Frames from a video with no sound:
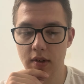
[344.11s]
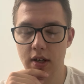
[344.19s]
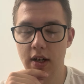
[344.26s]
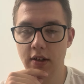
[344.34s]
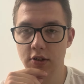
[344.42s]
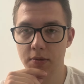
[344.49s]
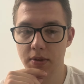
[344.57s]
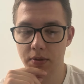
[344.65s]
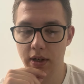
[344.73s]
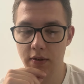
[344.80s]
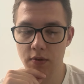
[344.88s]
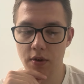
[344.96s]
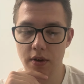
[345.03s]
October
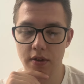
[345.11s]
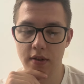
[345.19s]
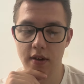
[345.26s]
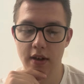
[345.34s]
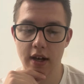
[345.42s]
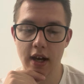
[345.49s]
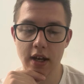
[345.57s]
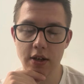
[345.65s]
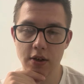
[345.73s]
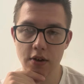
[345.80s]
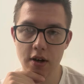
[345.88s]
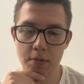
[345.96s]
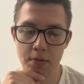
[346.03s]
24th, and
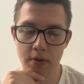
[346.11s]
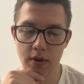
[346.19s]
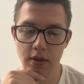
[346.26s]
Europe,